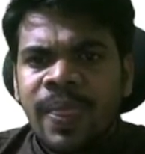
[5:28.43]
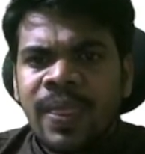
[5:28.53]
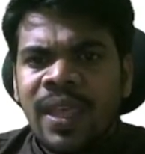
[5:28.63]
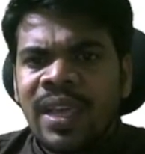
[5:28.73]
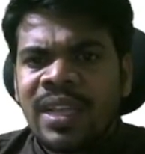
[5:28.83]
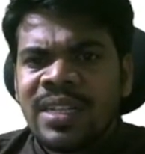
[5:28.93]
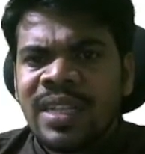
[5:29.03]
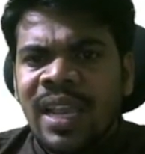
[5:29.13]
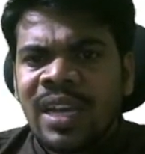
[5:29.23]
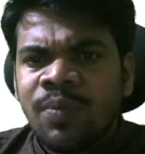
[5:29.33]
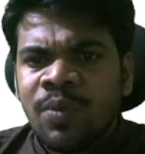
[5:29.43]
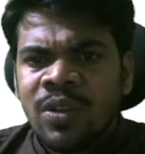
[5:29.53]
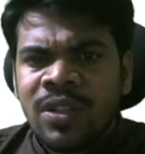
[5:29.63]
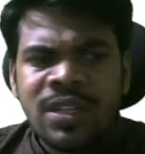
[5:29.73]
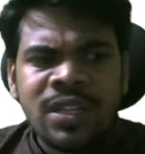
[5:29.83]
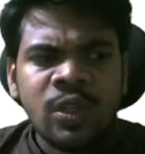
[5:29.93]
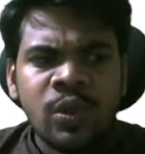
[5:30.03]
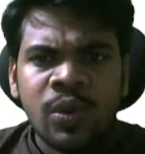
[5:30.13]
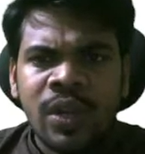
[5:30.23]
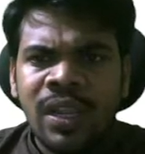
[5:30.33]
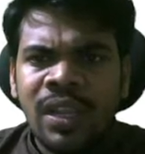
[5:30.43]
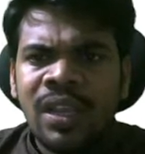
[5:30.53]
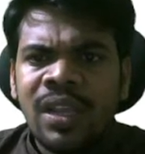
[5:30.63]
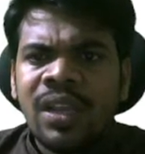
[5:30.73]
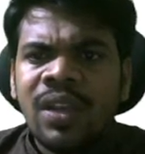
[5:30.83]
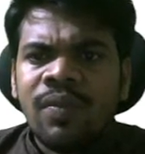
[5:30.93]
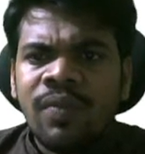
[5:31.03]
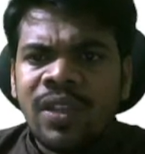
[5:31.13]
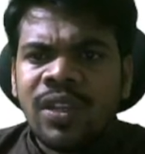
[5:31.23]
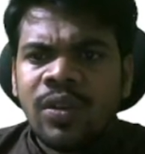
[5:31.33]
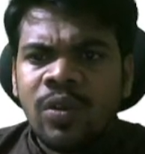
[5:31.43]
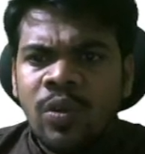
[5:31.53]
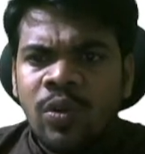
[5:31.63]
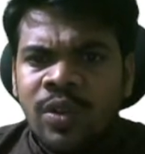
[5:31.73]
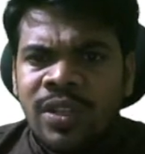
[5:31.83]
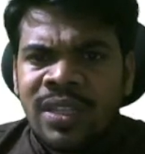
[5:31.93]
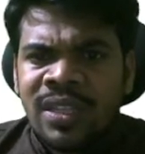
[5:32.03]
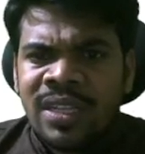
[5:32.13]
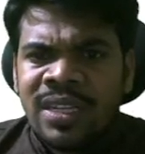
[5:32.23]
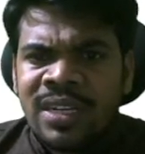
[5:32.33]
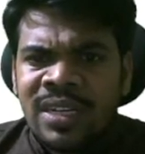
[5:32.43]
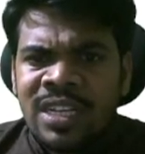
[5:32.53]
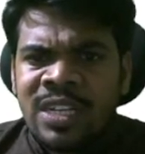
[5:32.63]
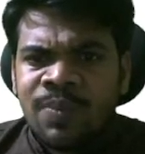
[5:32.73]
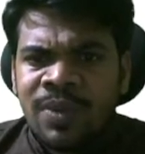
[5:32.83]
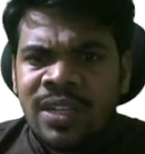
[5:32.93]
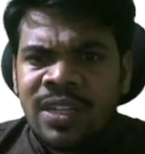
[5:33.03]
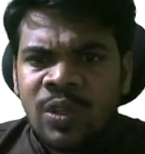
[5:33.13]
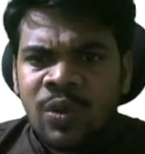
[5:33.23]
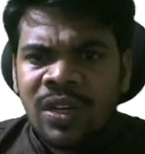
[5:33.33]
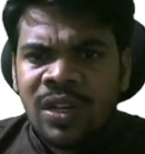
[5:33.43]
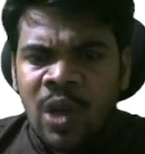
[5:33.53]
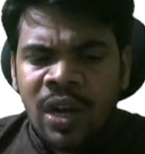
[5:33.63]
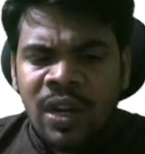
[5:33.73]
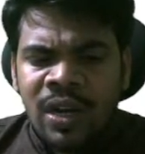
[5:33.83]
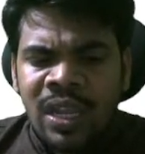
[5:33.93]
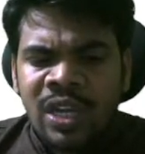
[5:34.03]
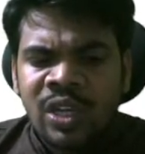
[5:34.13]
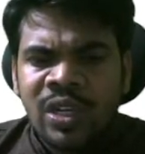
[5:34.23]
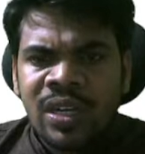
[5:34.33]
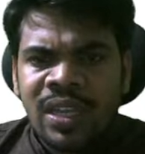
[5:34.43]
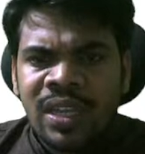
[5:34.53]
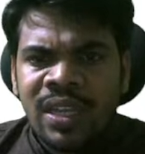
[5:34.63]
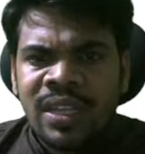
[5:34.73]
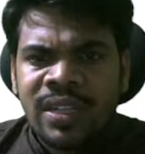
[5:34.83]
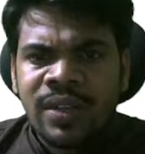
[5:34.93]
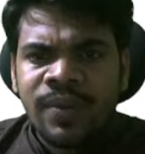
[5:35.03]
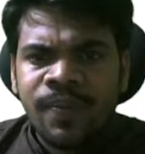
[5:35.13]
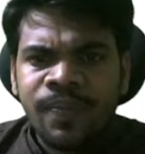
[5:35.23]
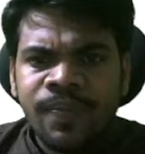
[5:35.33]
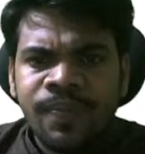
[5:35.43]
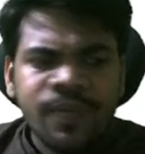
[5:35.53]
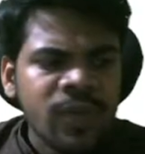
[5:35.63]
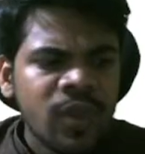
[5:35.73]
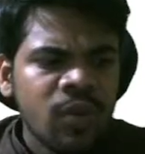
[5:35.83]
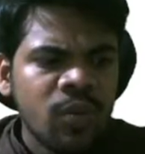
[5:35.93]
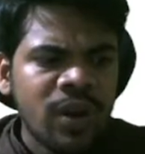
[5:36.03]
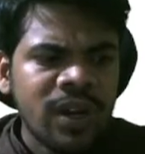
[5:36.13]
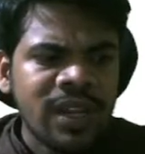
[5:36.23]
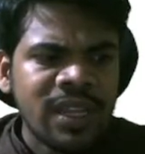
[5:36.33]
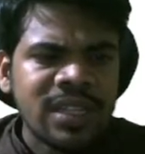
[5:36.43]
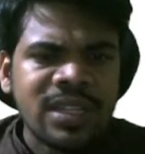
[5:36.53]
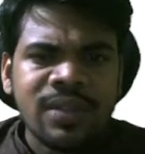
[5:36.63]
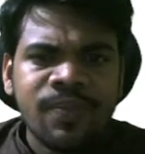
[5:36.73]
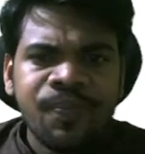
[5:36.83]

The exact process during which glucose synthesis takes place during dark reaction is what it is?